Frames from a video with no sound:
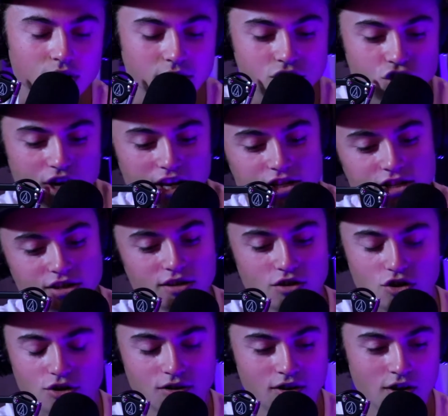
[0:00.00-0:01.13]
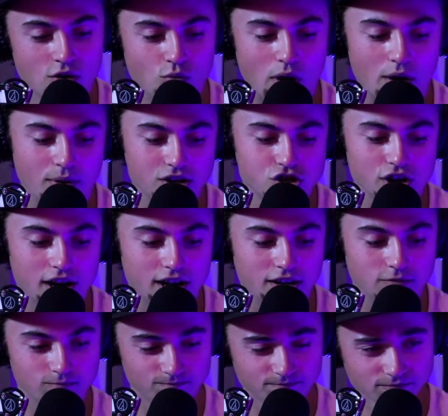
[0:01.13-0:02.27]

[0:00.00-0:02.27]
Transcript: and chase, or why would I try to